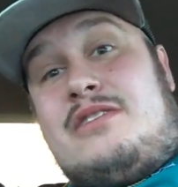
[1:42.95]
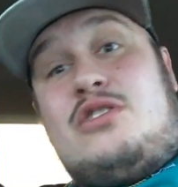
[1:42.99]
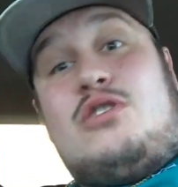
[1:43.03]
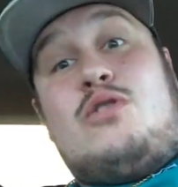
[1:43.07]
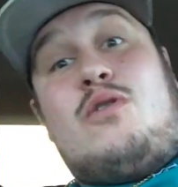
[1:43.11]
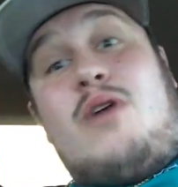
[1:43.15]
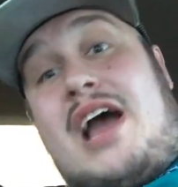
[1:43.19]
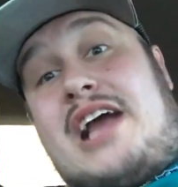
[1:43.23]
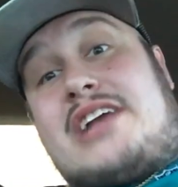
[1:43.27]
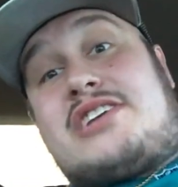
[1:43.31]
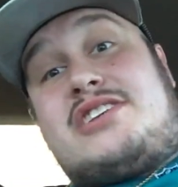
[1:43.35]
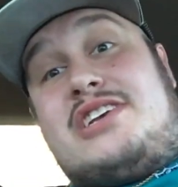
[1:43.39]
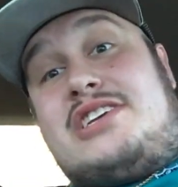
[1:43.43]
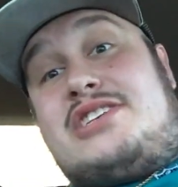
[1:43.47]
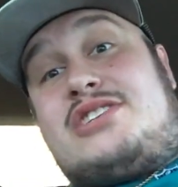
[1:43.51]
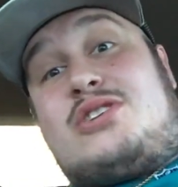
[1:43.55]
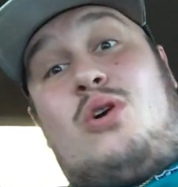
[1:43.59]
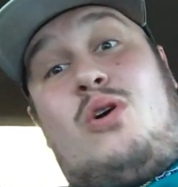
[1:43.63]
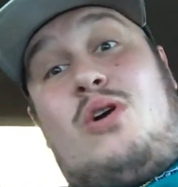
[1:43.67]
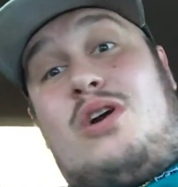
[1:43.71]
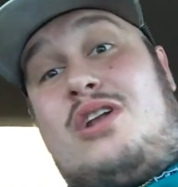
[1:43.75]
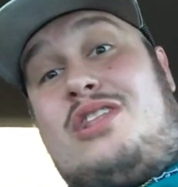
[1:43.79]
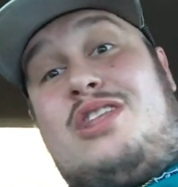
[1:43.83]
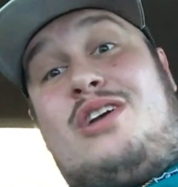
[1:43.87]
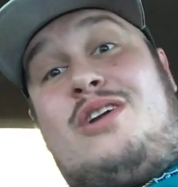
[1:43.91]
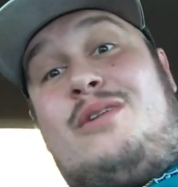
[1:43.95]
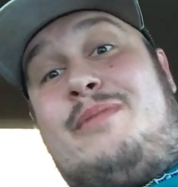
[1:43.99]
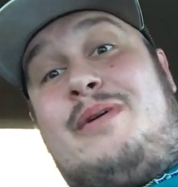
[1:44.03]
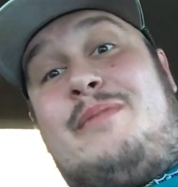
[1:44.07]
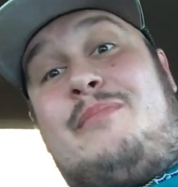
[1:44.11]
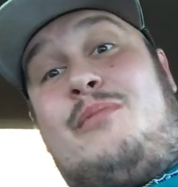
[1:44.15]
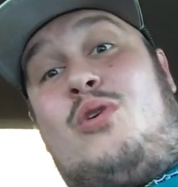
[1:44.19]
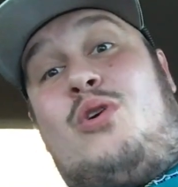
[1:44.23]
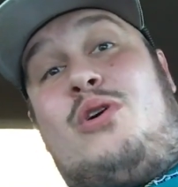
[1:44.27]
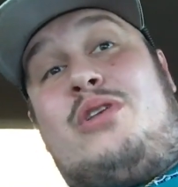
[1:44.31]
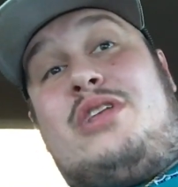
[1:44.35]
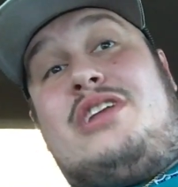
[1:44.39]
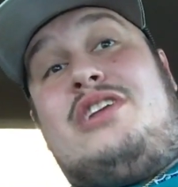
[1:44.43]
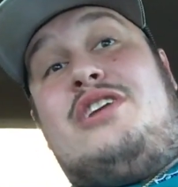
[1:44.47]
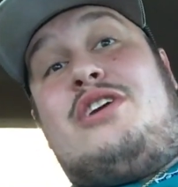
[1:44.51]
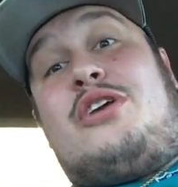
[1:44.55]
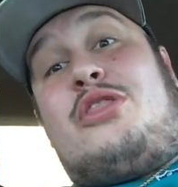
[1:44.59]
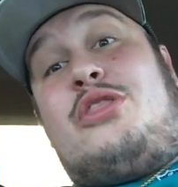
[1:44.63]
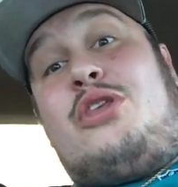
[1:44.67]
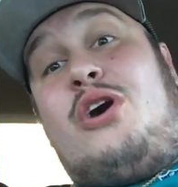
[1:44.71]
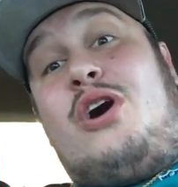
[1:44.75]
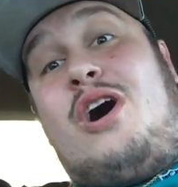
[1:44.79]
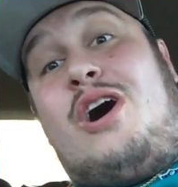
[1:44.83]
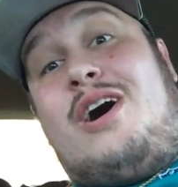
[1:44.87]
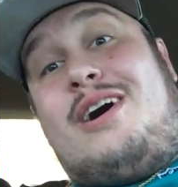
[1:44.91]
You actually scored a little bit more than you
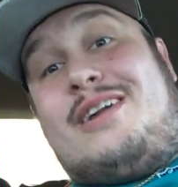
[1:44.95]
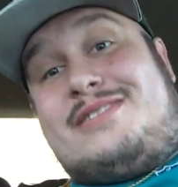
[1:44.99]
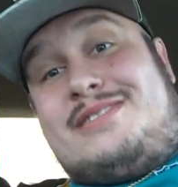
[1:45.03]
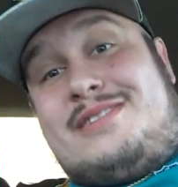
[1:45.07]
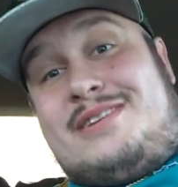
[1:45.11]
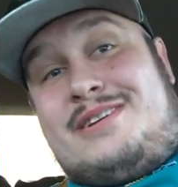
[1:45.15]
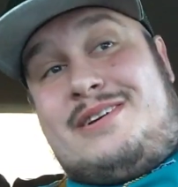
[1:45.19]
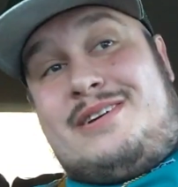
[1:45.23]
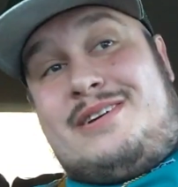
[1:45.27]
thought.